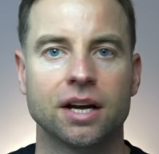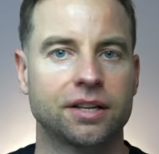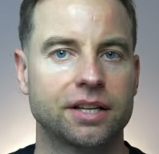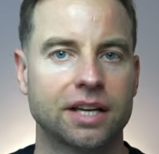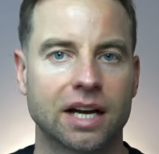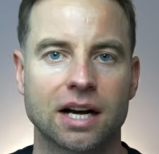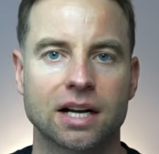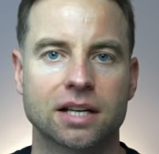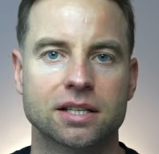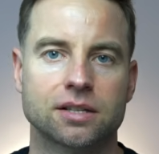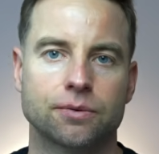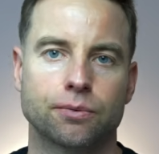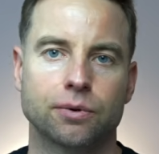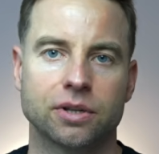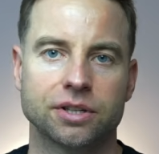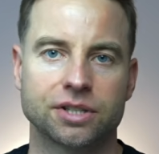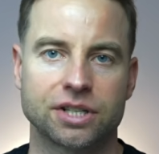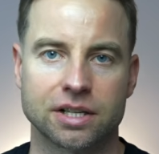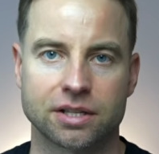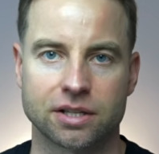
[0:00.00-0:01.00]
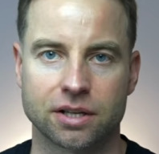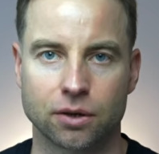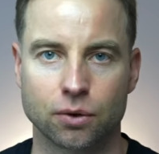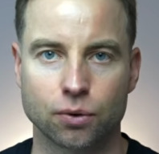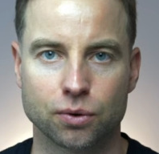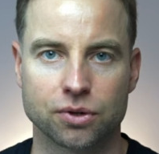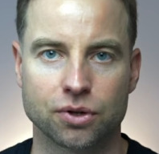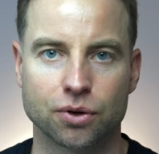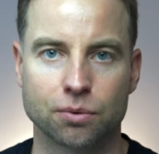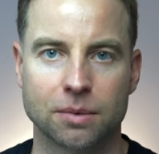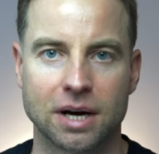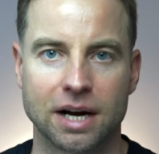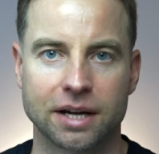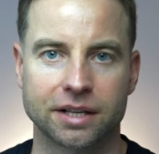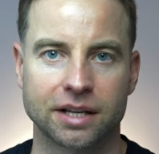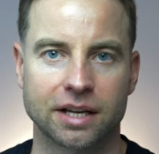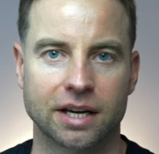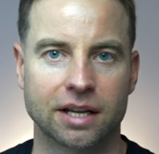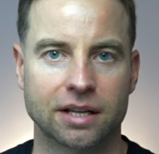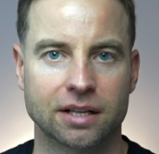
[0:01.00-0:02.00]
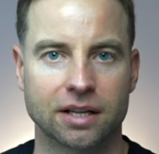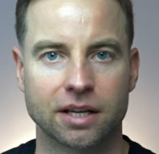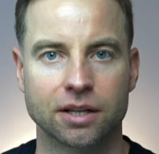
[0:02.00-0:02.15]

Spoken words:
the ads will just lose you money and